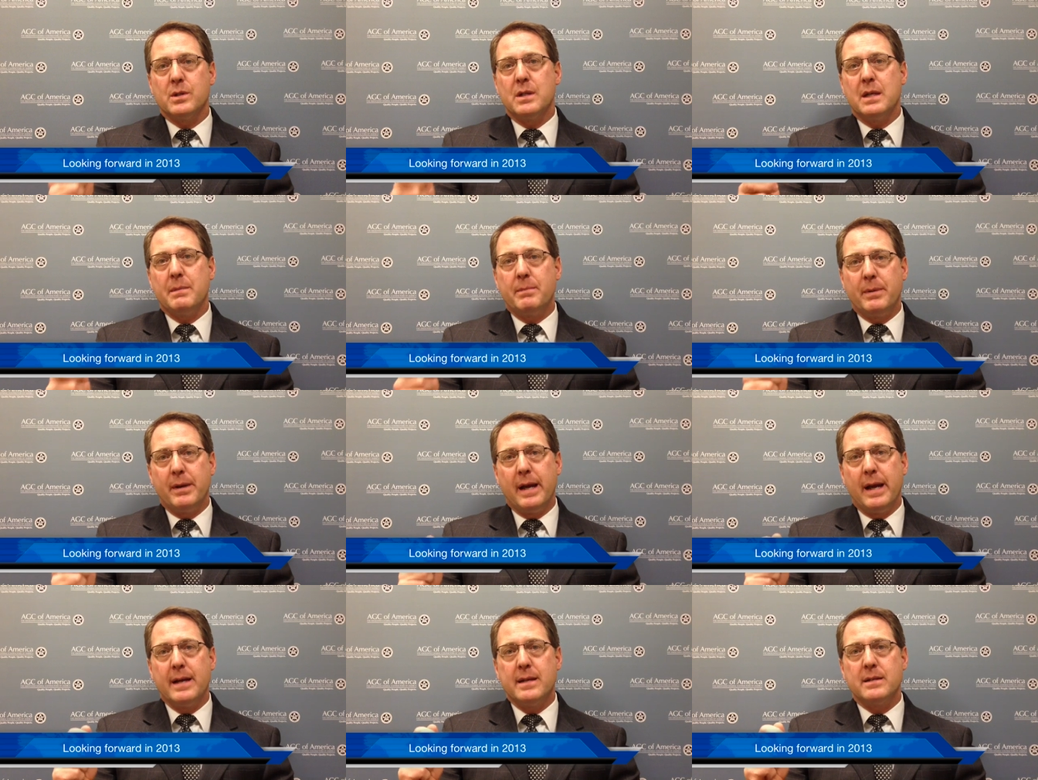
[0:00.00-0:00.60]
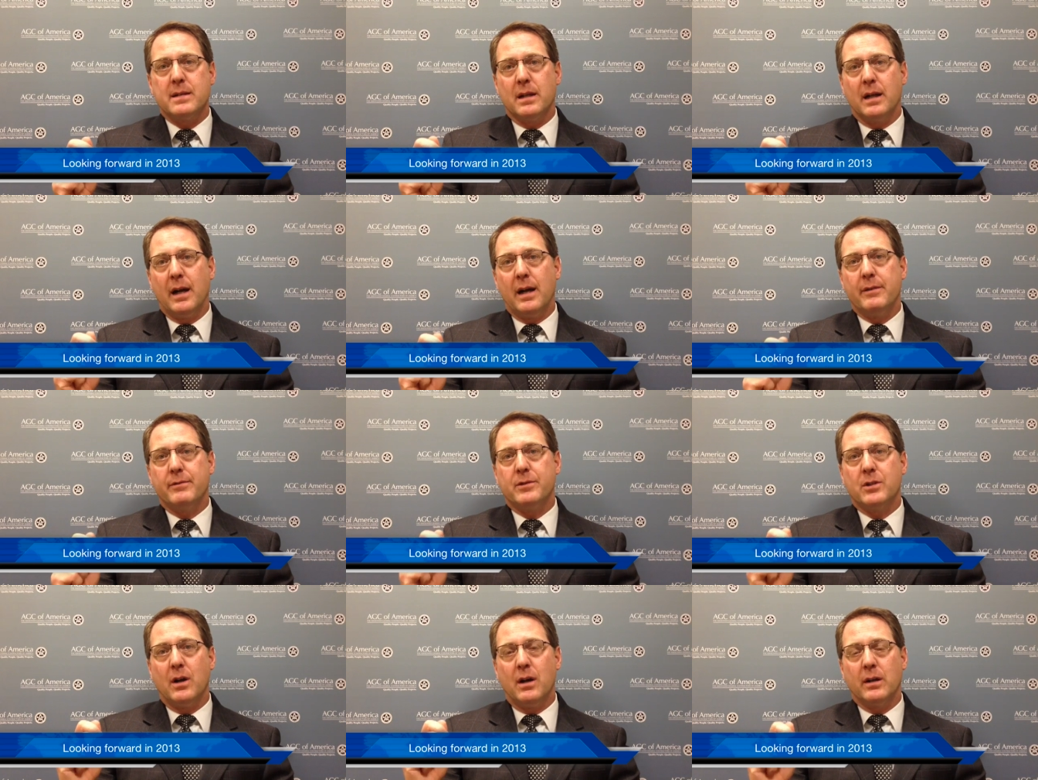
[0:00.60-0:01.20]
CPAs that
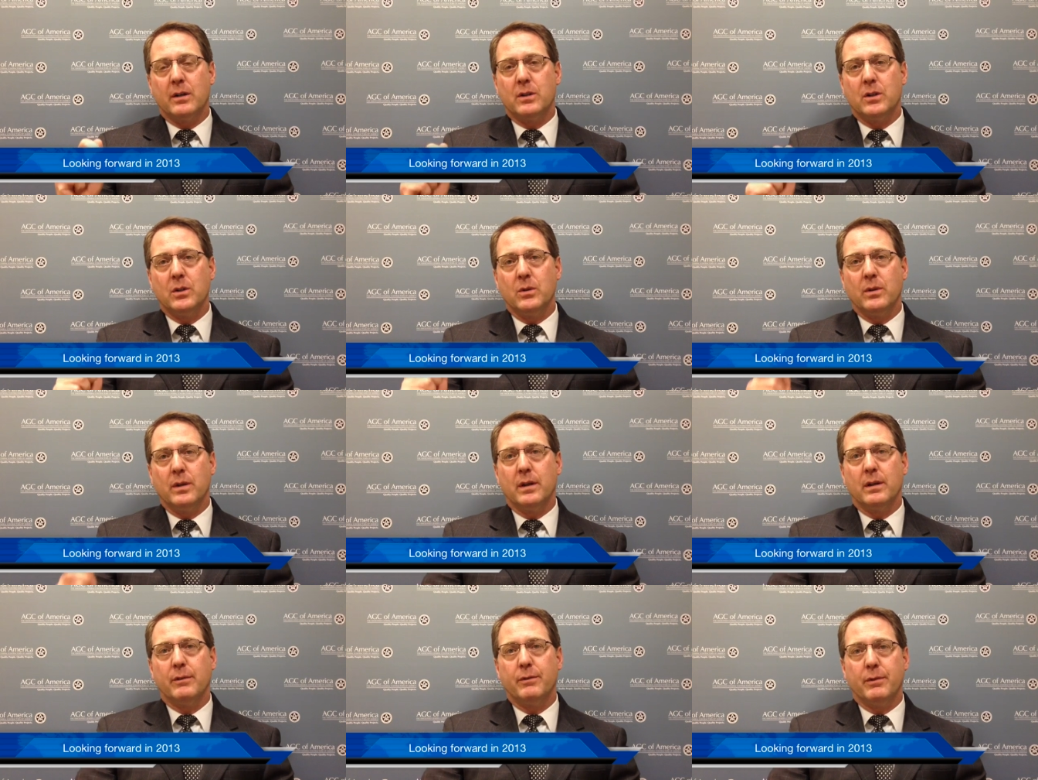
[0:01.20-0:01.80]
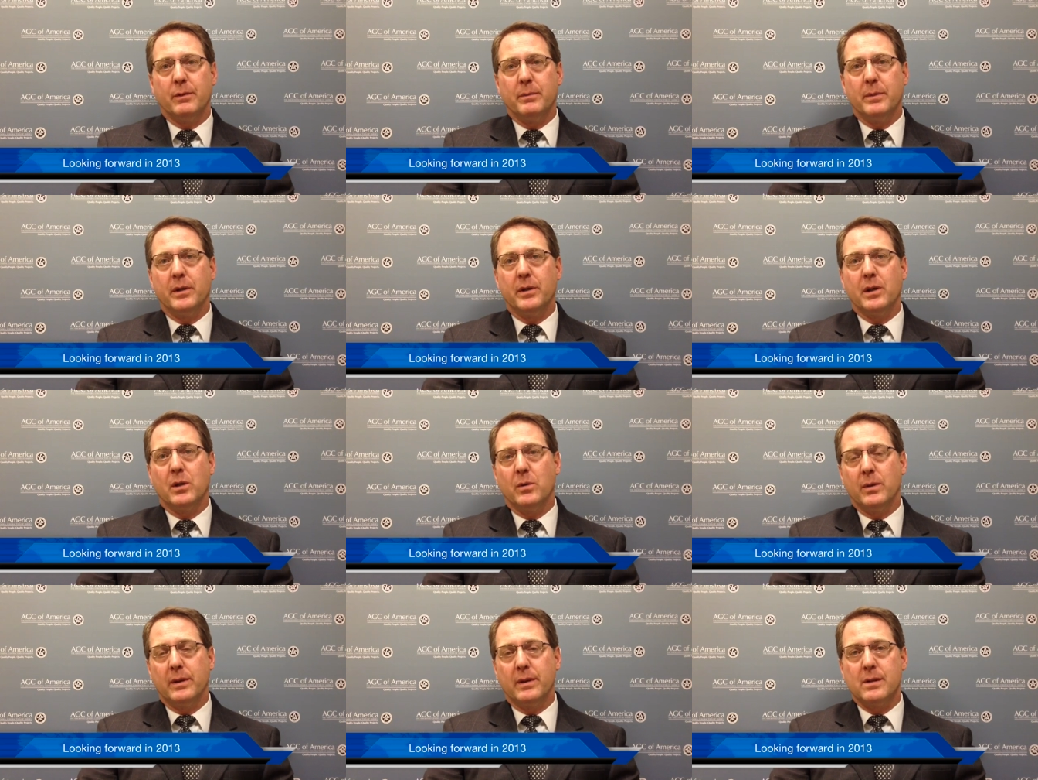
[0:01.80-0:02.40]
I've talked to that are
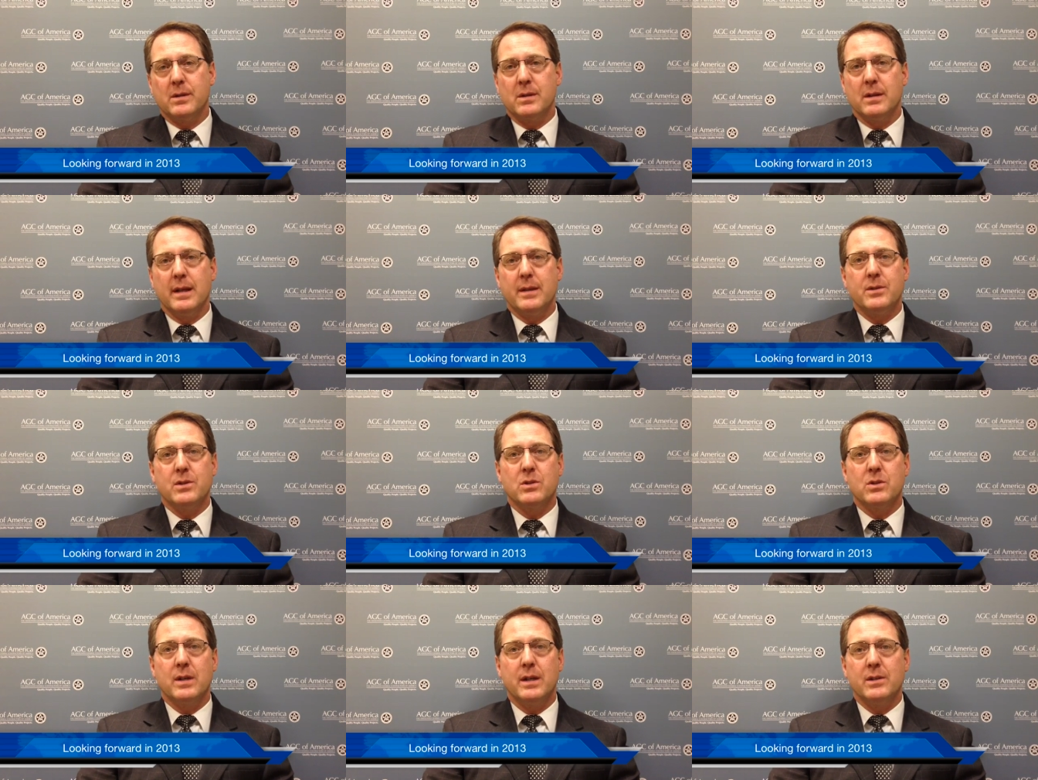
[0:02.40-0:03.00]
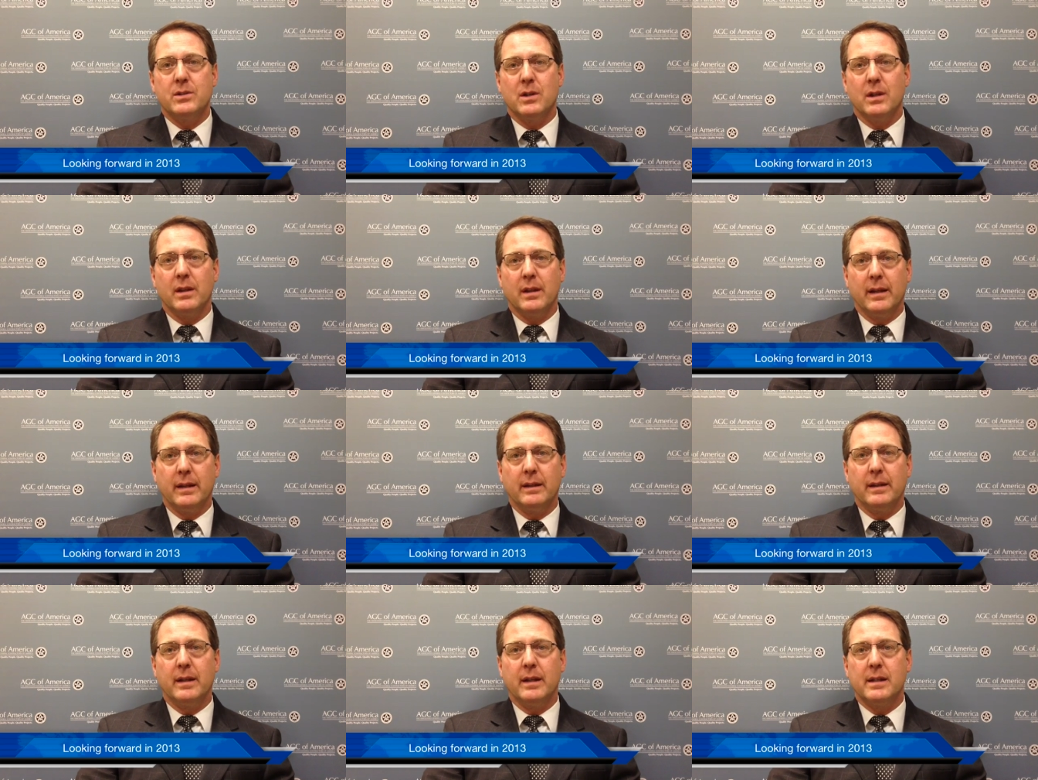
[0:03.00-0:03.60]
familiar with this legislation
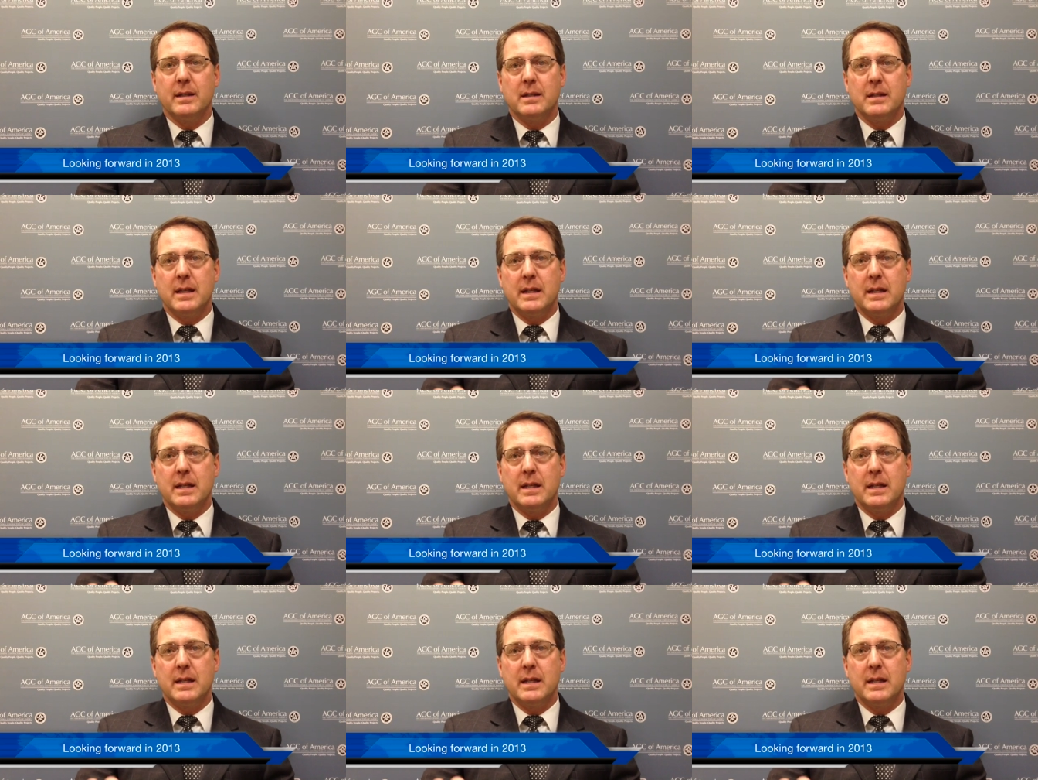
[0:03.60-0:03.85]
think that it,